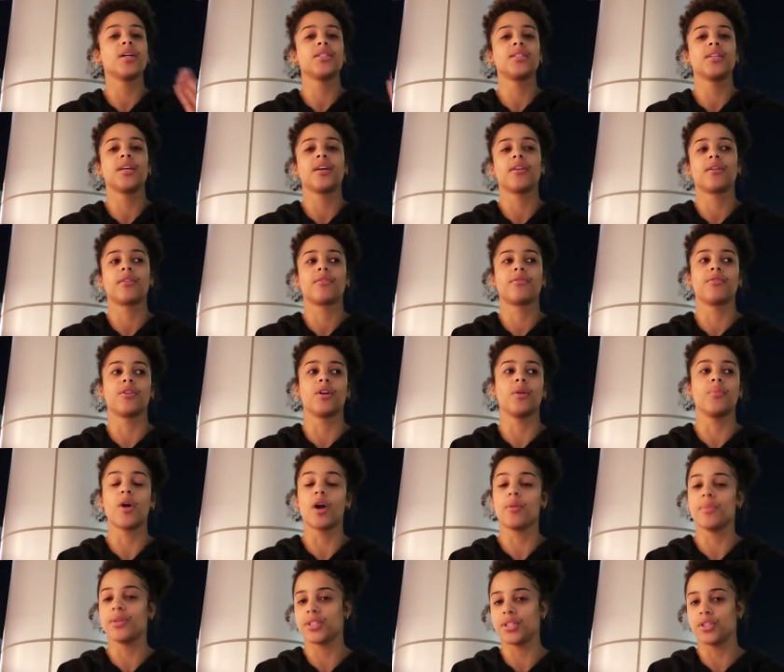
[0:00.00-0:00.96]
hunting for
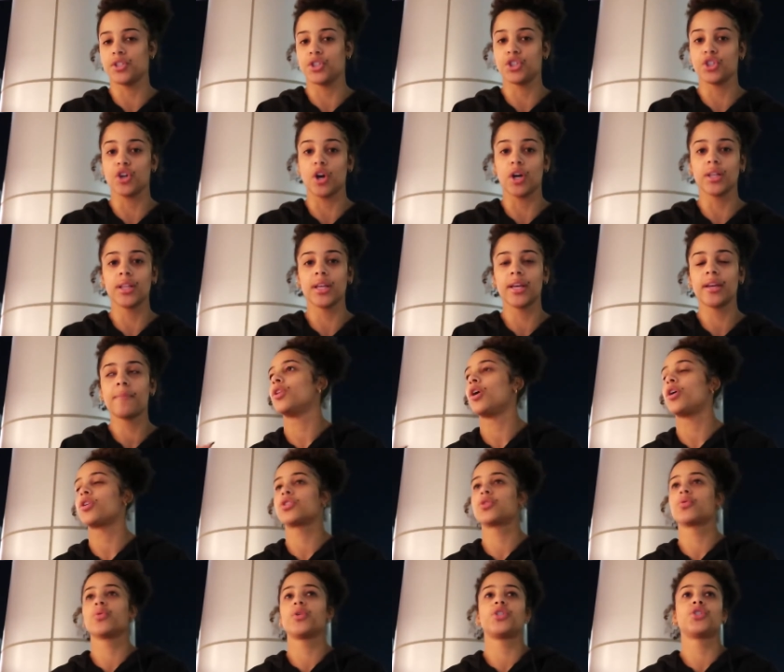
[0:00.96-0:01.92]
apartments in Charlotte.
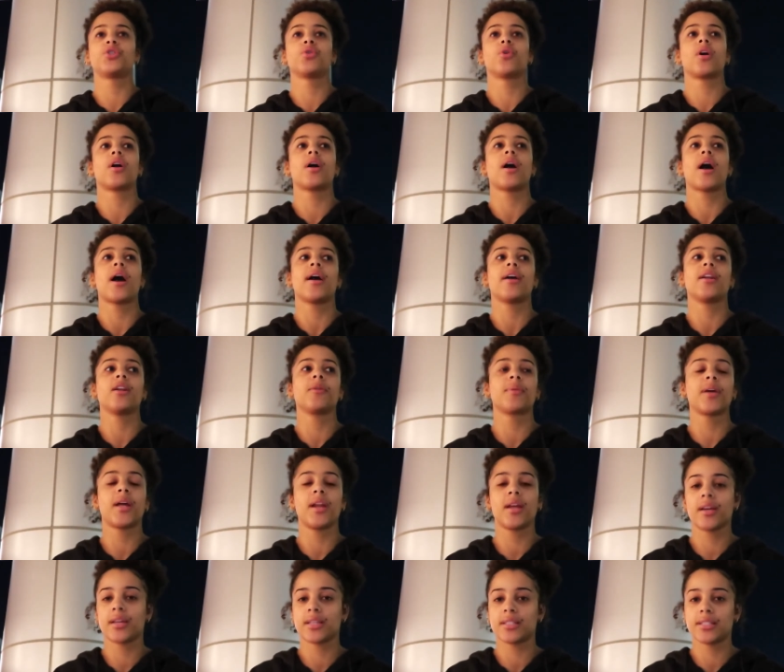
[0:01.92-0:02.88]
Long story short, I ended up
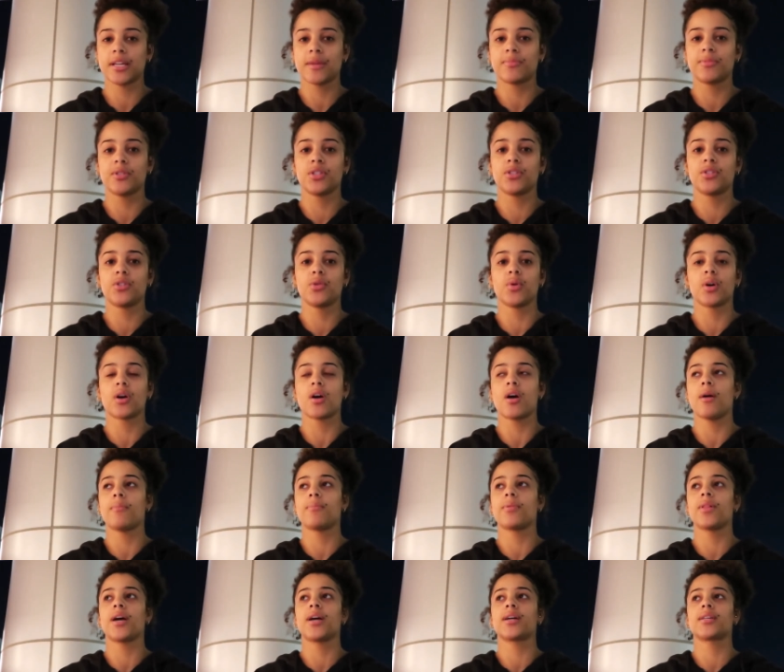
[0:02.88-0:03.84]
getting accepted to a
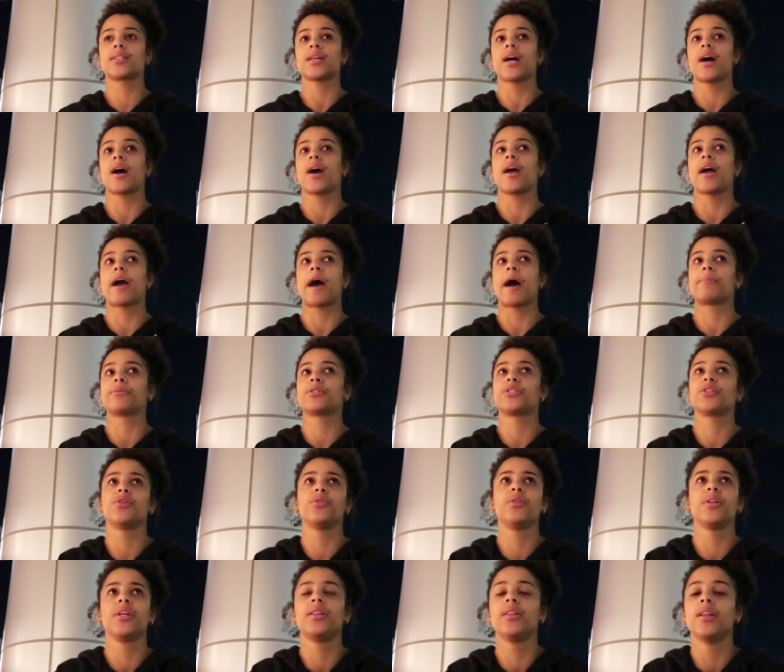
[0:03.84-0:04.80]
complex I
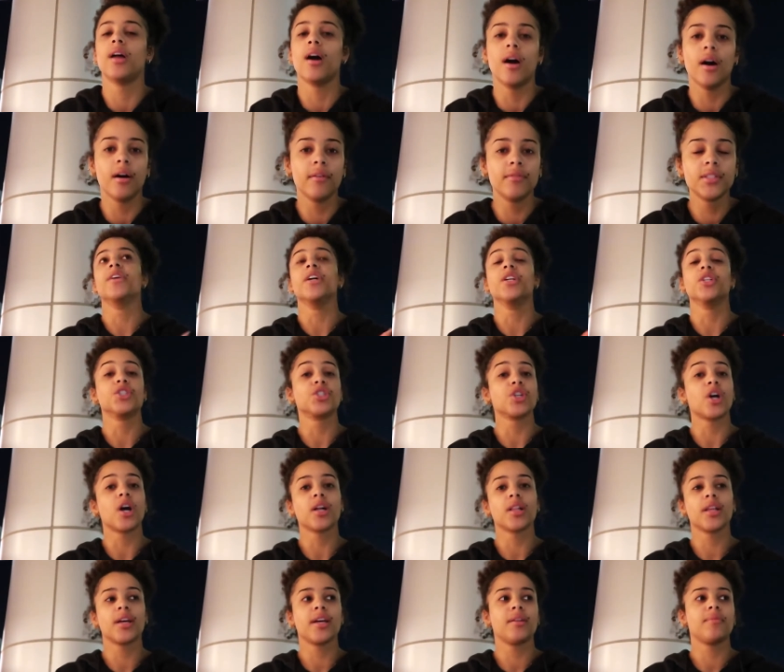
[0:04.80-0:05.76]
absolutely love in
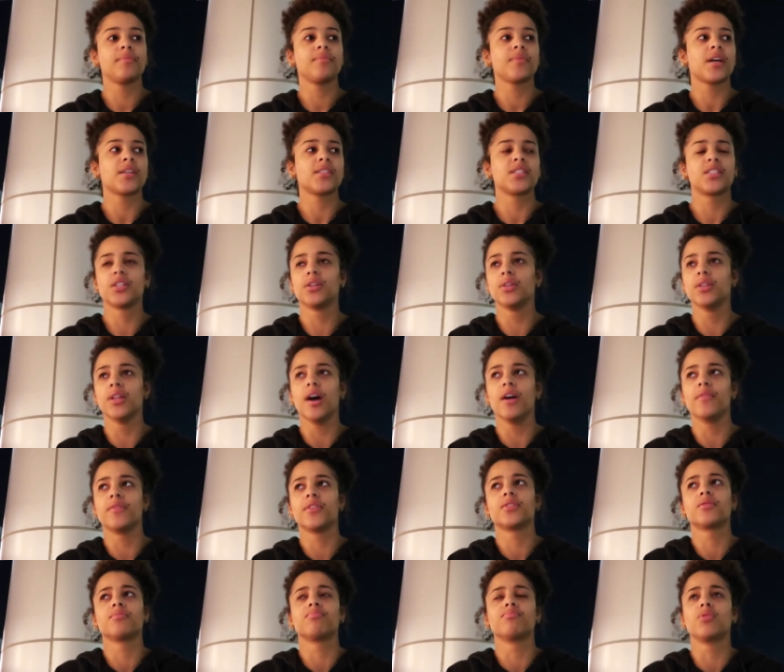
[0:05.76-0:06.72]
Charlotte. I still
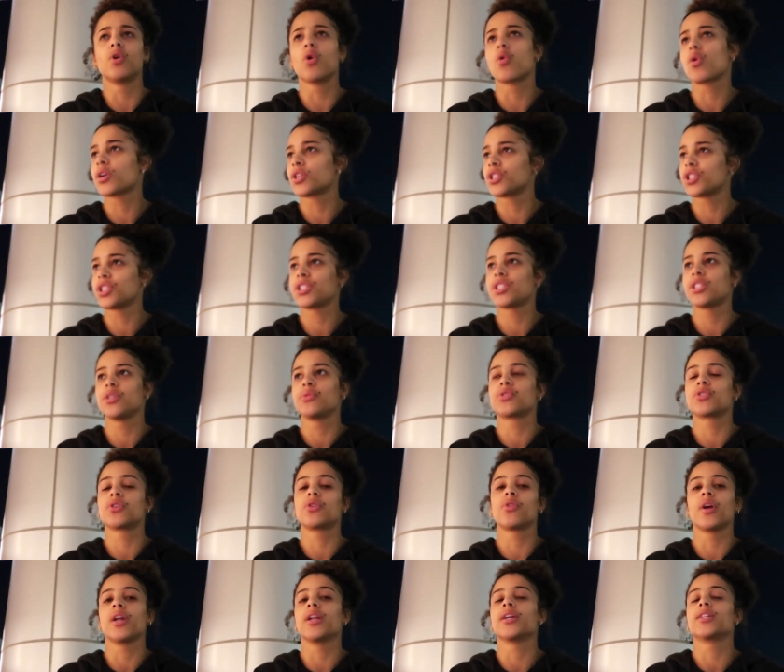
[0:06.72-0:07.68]
love, it's gorgeous. It was
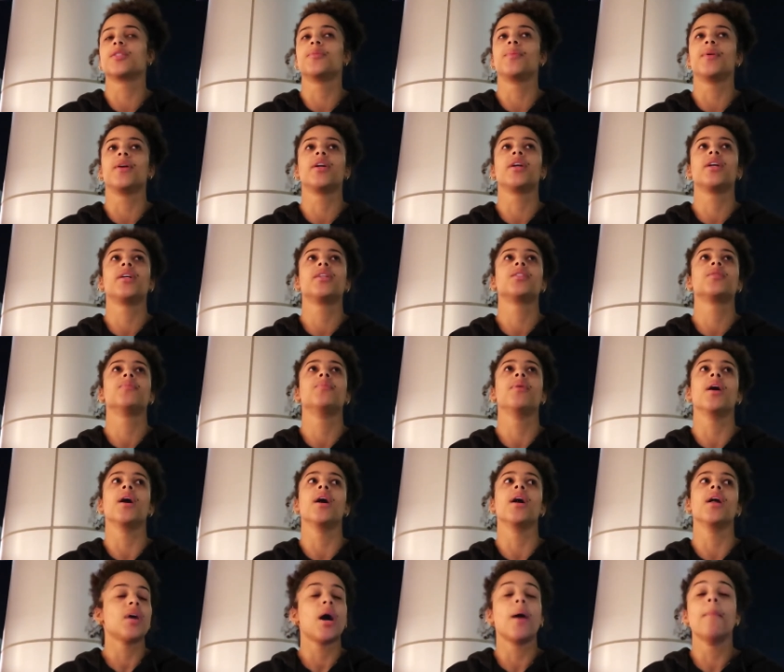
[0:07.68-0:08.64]
a great experience,
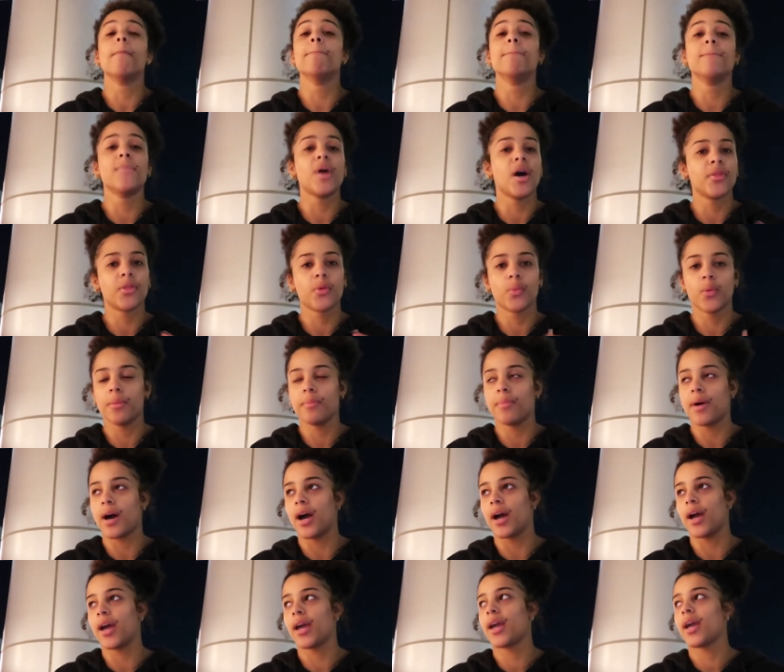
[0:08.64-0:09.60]
but a month went
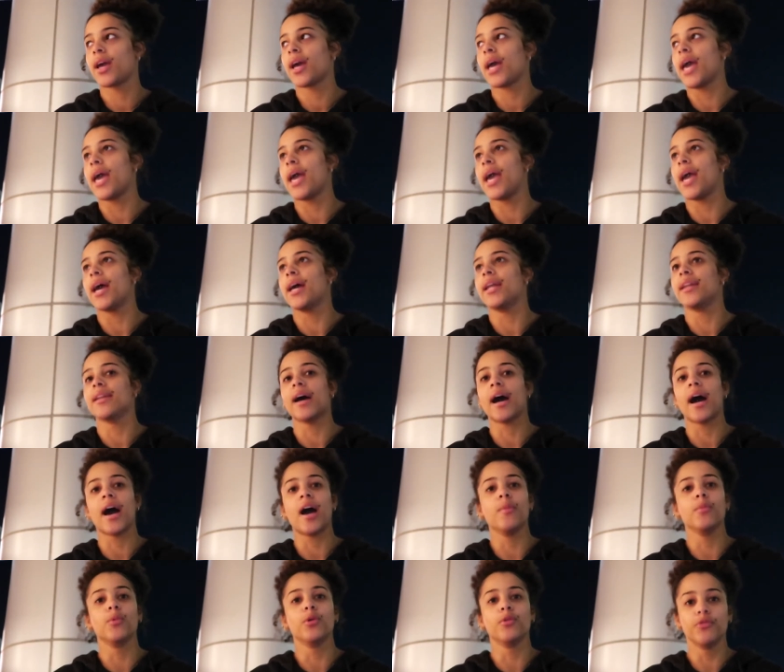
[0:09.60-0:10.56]
by and
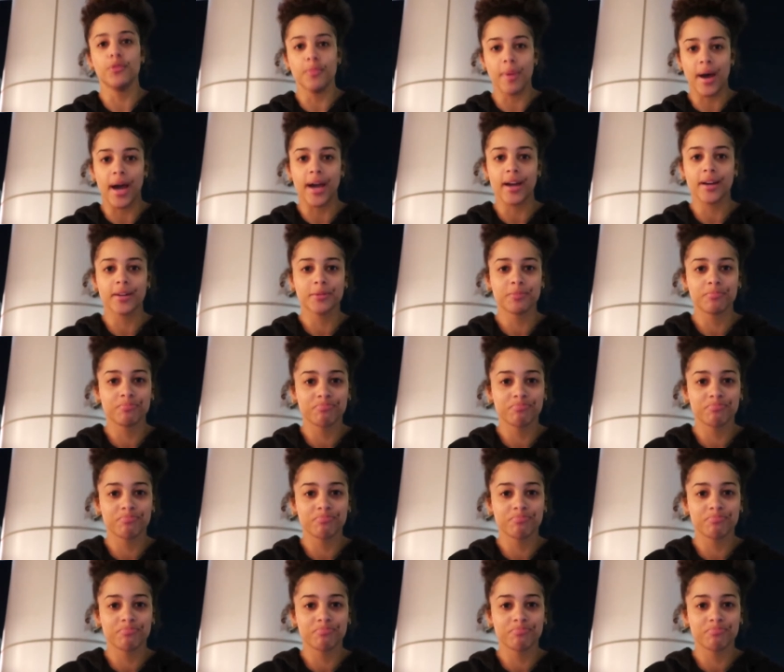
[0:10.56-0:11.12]
I moved back